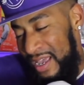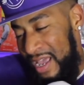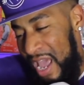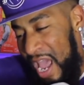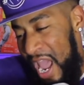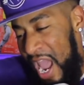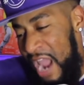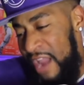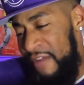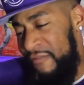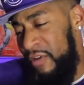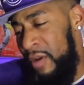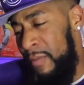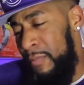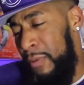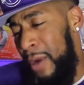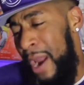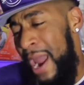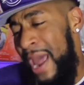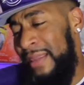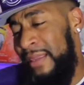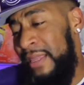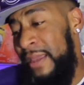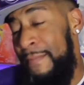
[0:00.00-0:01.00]
Avery
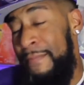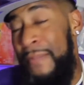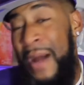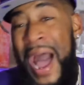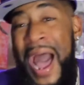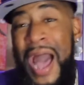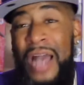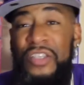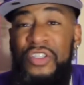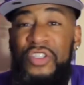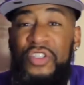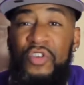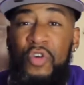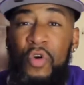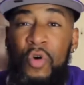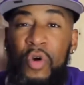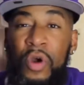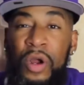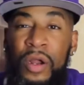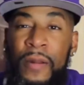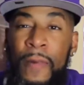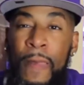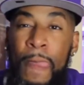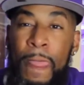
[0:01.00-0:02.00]
Bradley box
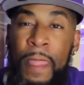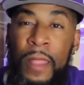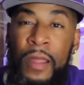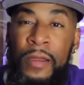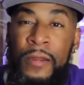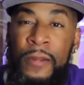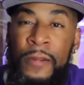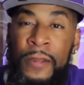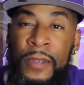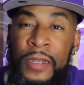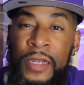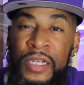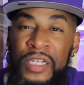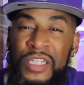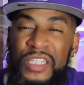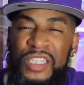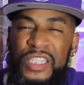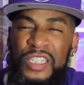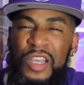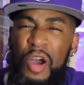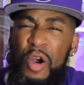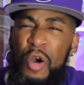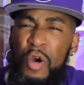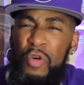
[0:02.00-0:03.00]
score
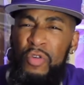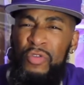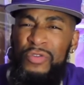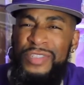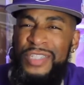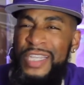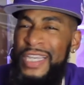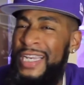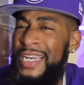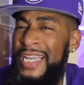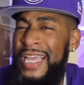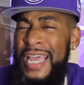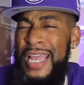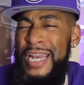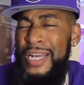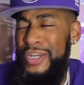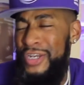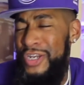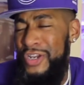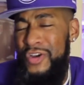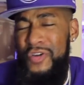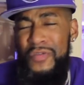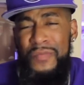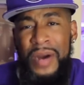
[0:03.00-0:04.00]
shows he didn't
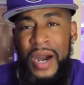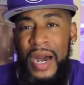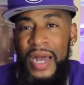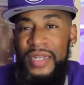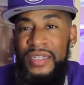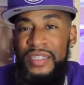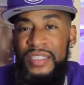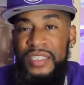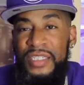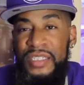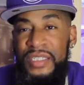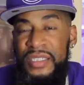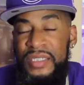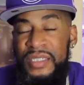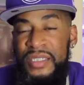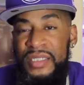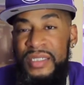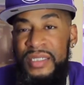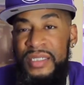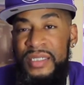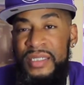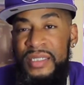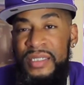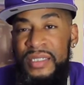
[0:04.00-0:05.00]
do much.
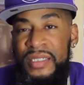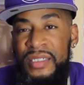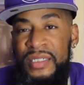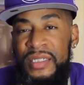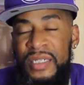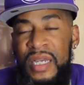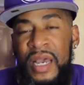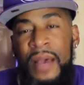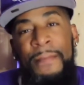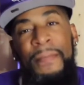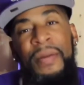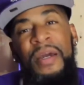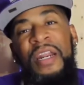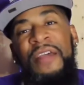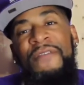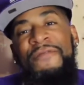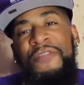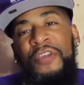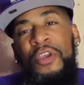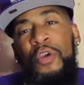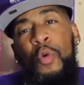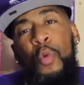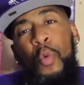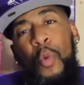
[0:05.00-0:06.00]
But if
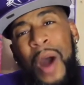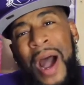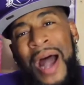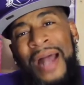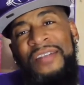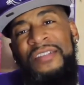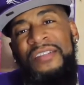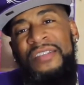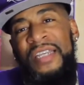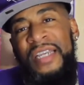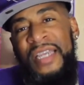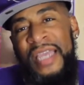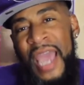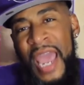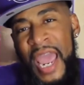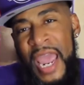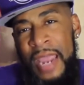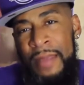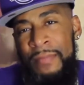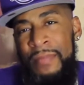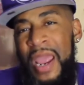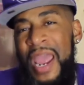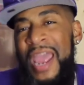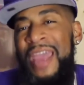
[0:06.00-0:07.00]
you watch the
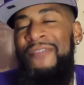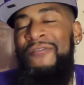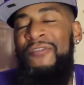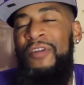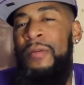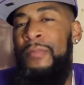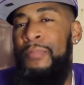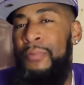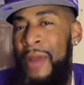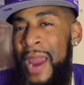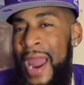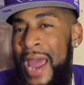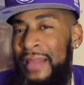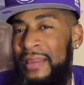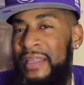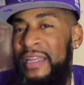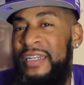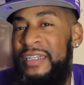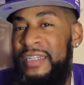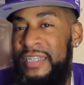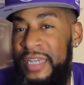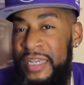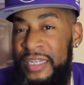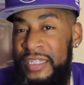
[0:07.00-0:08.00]
game, Avery Bradley
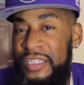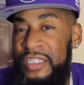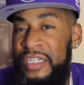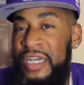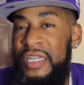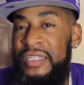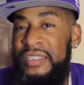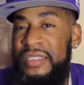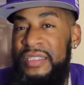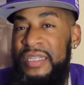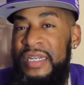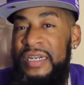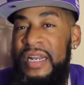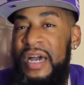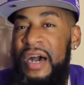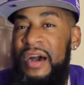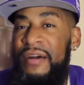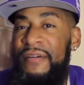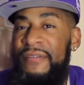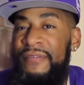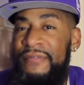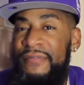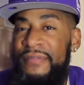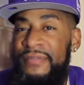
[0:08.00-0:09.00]
did just
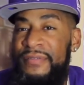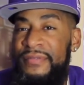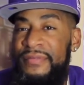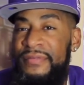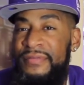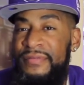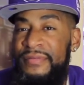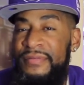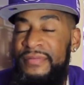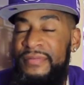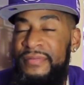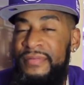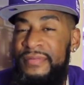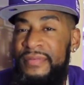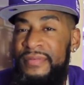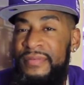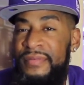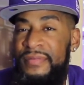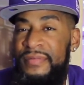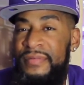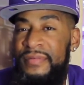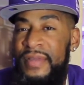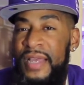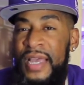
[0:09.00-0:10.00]
enough.
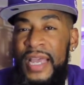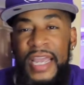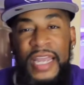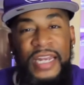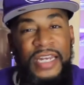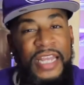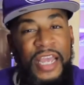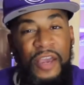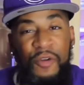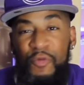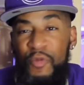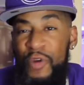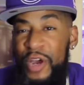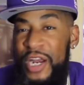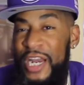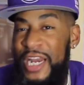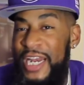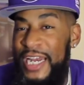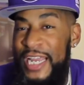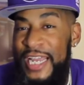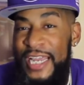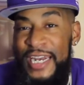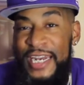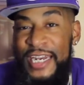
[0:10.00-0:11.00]
He did what he
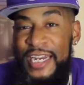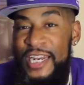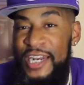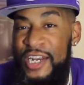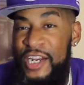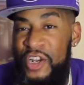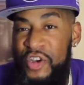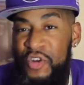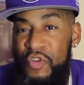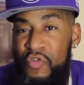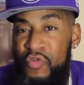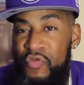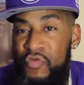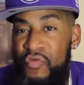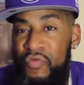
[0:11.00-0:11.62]
needed to do.